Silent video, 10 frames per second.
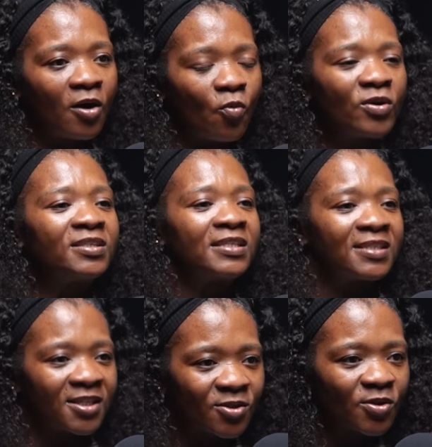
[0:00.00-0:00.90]
we
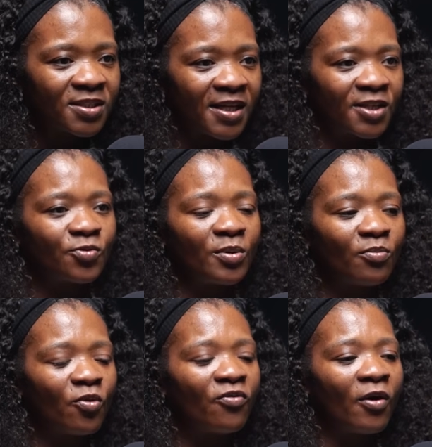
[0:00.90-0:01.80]
disassociate, we
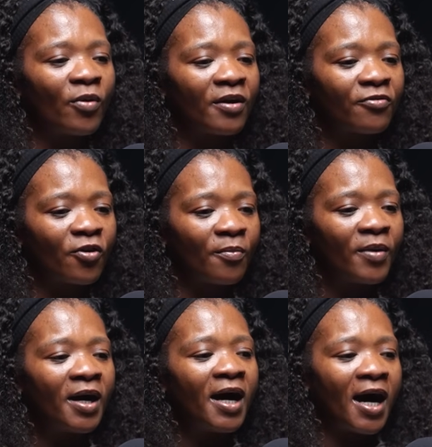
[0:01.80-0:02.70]
move away
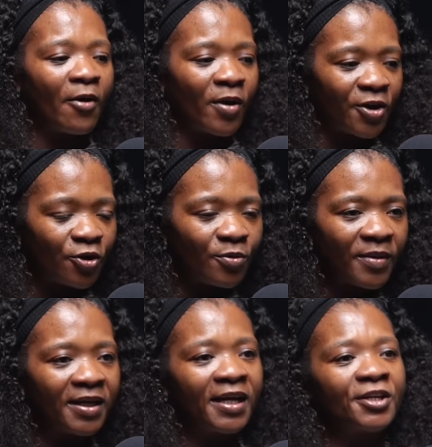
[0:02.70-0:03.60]
from our
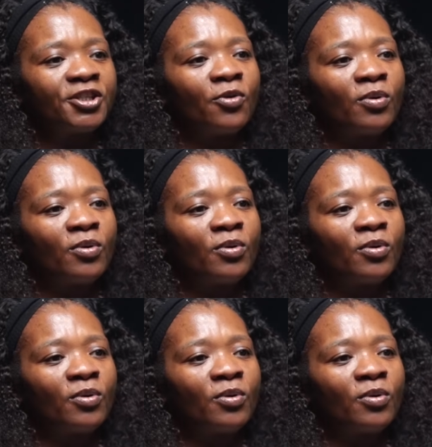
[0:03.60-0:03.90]
human nature,